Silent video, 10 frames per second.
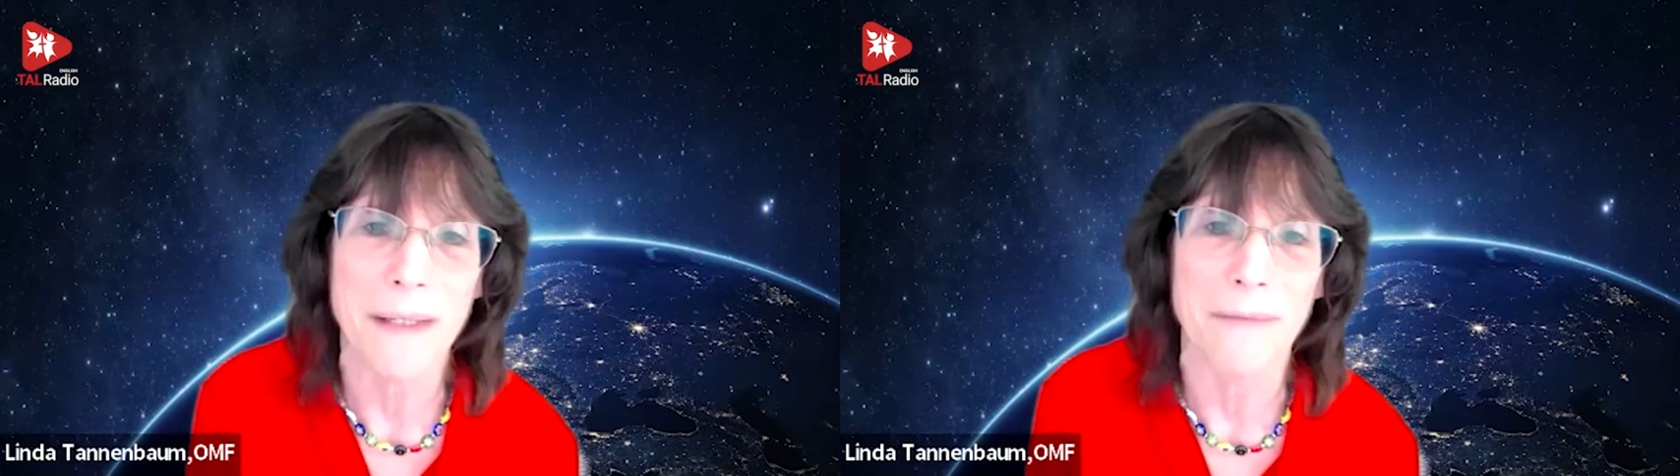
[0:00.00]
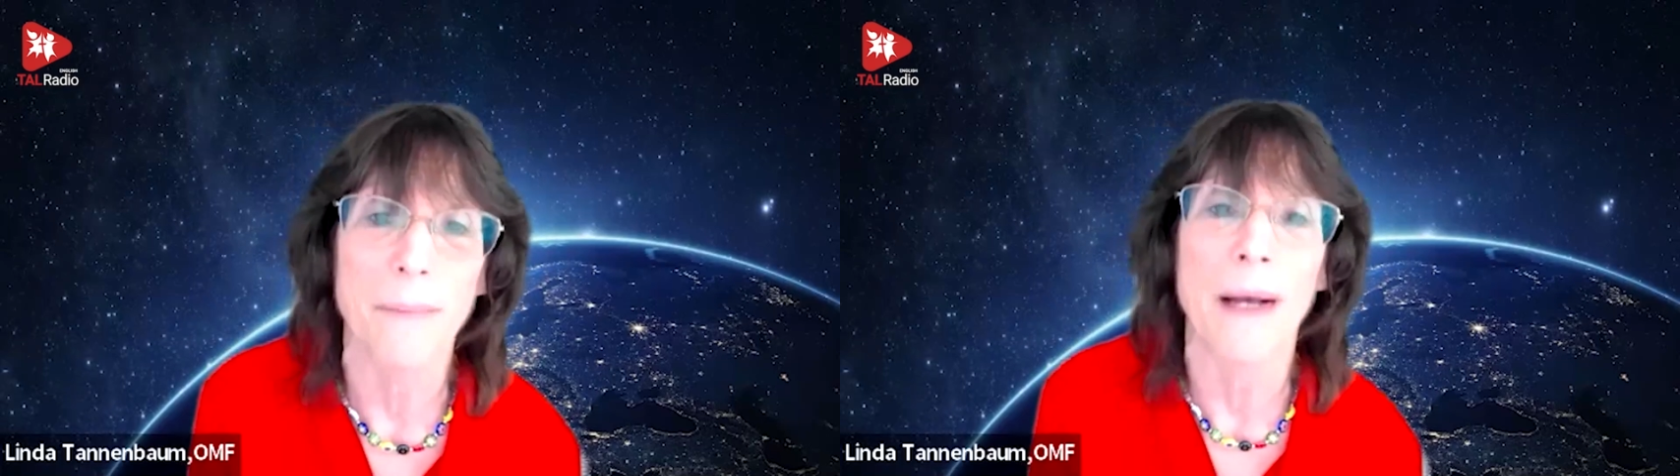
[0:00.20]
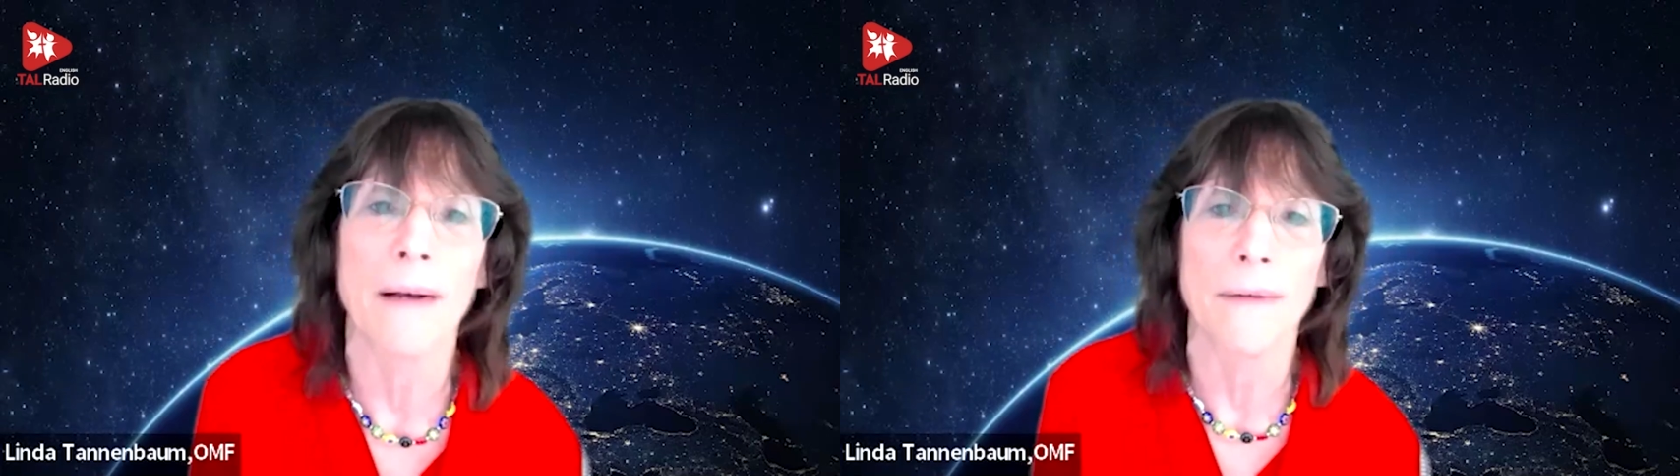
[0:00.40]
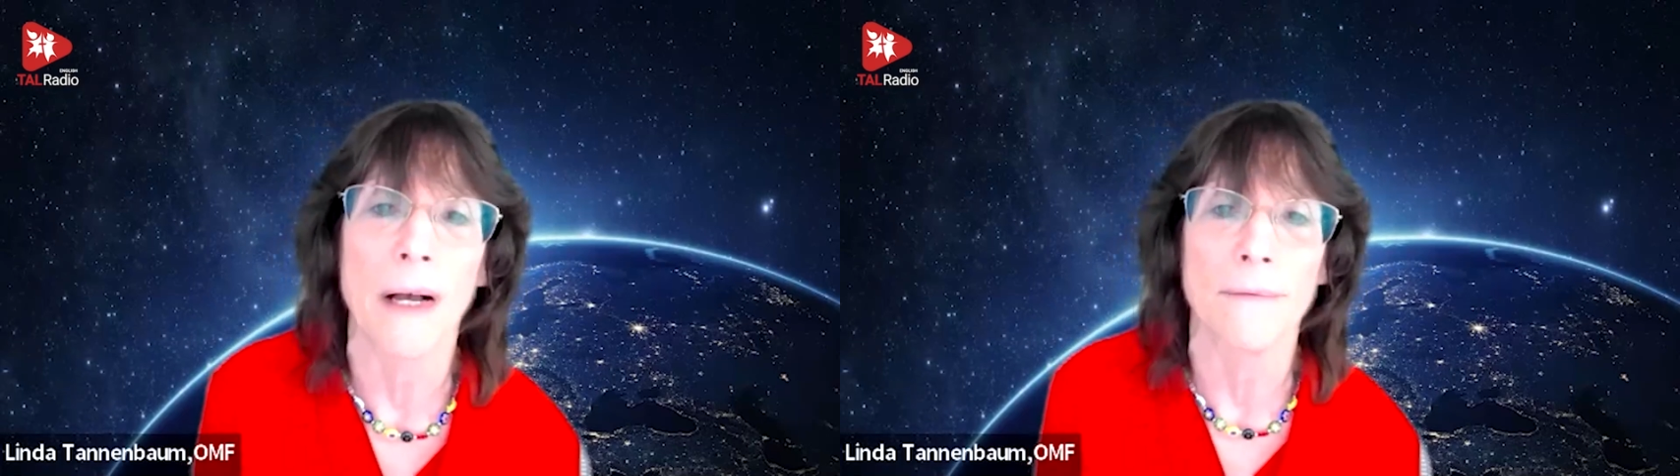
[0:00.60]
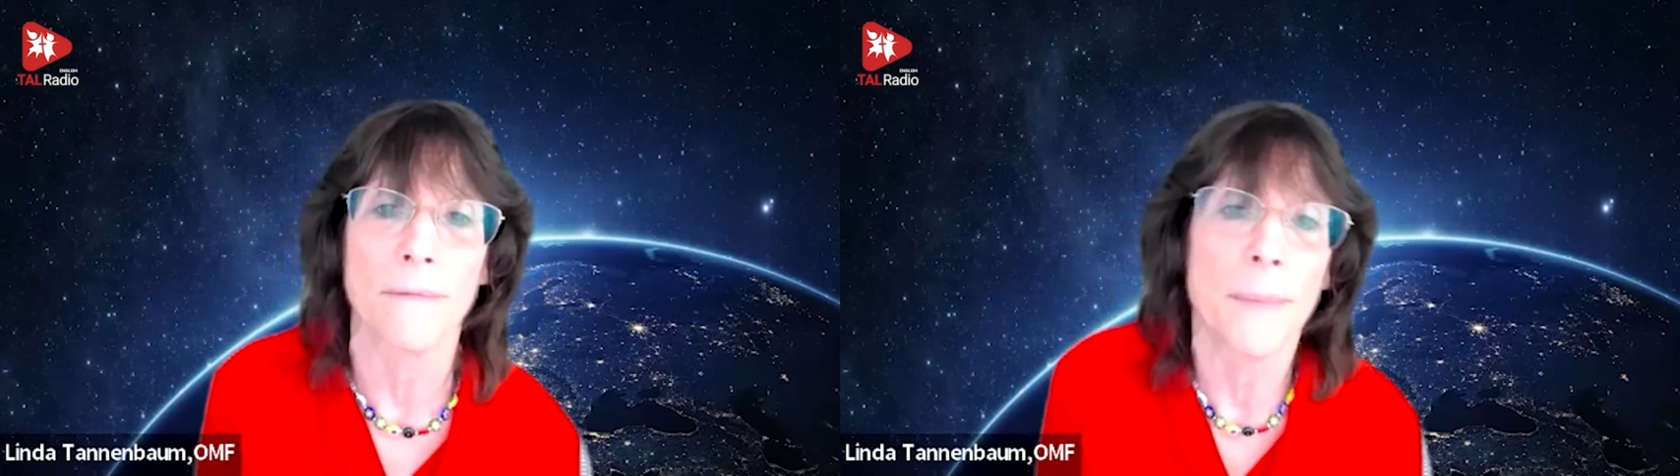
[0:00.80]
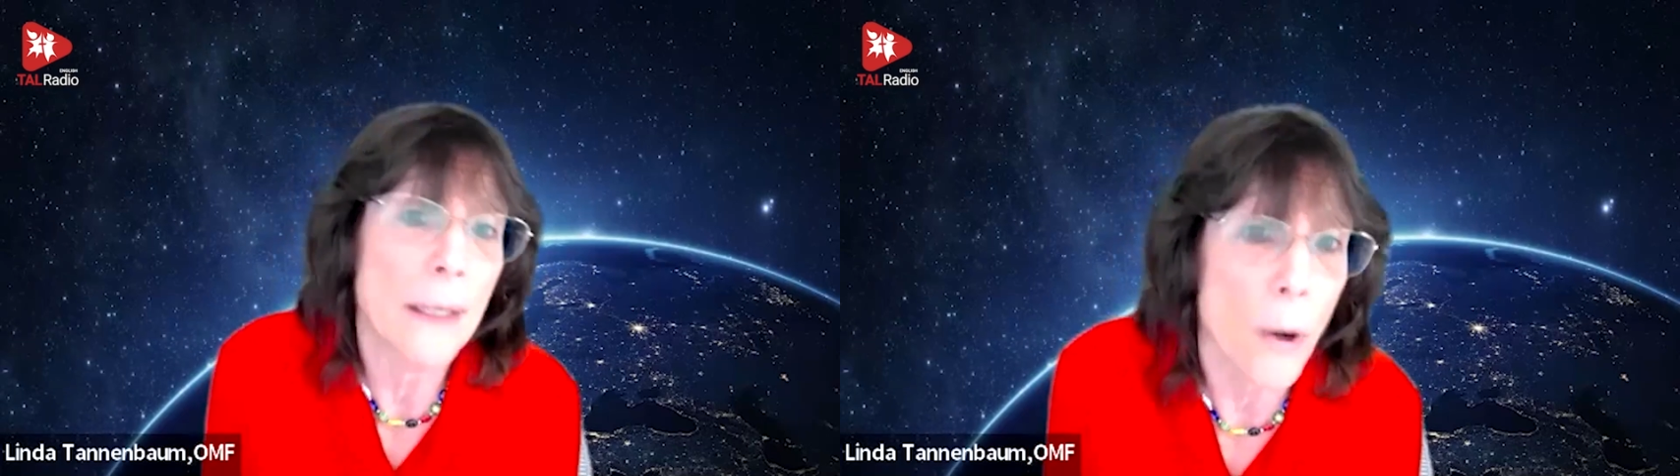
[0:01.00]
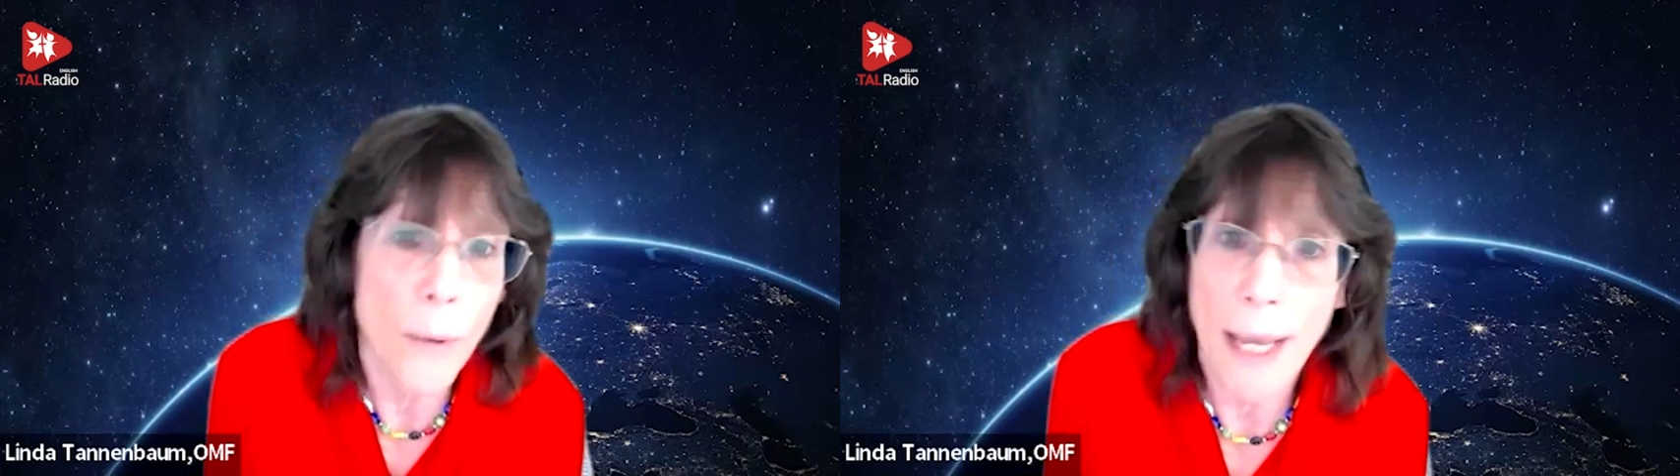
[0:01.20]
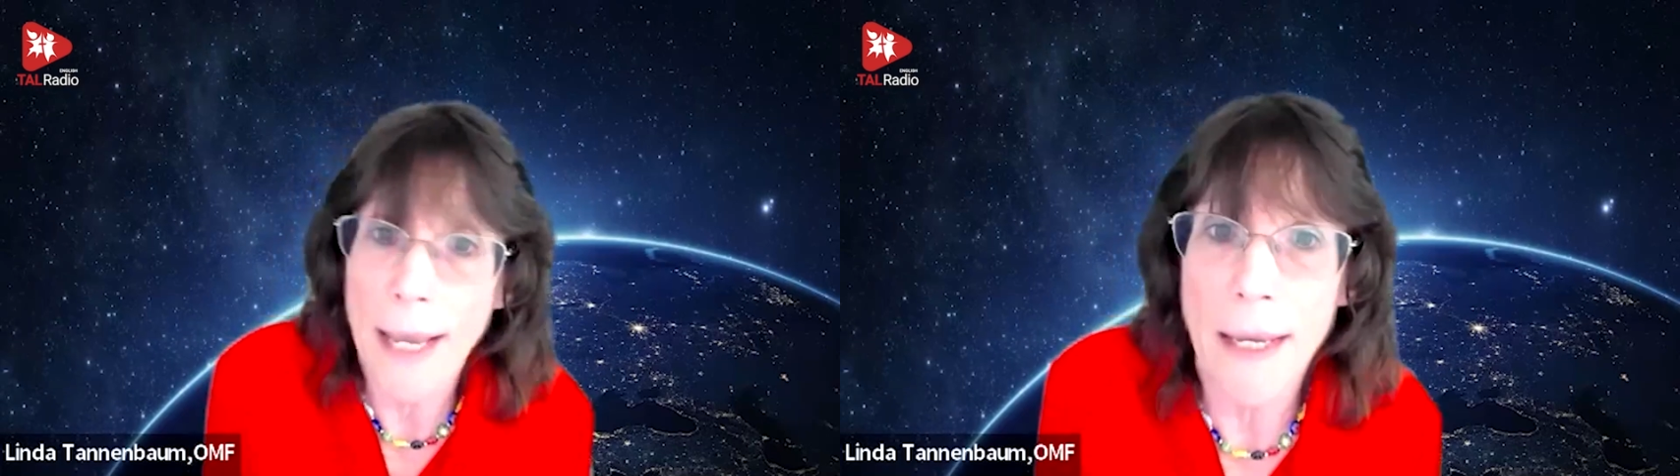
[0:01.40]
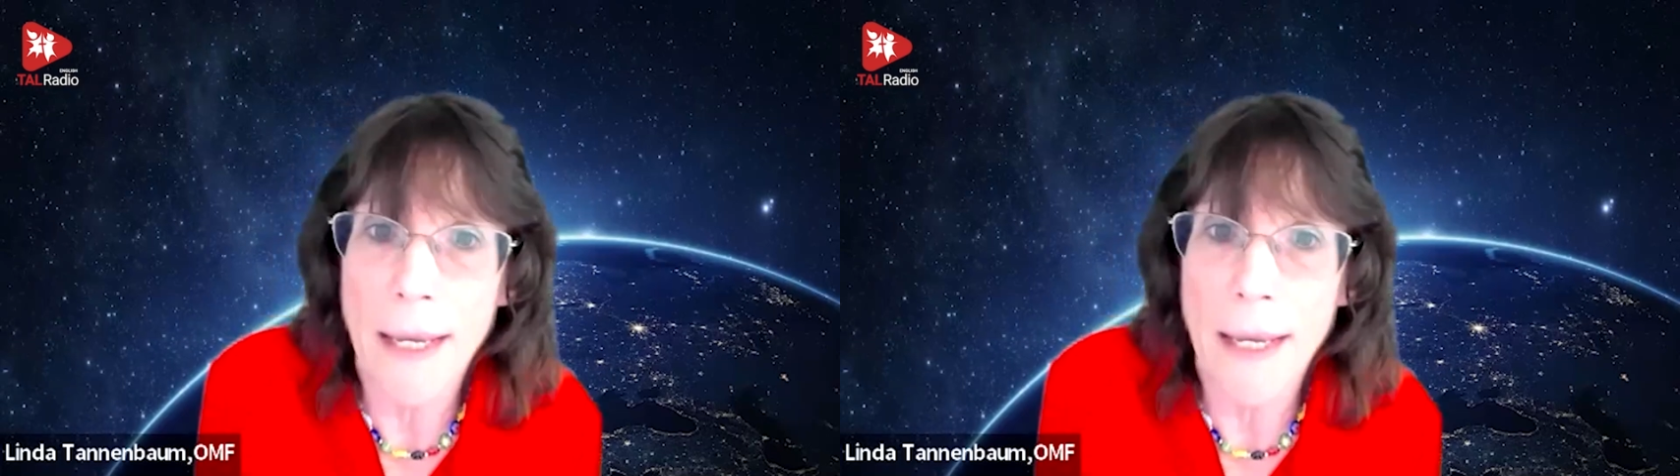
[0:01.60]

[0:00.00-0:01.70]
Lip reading: of being okay.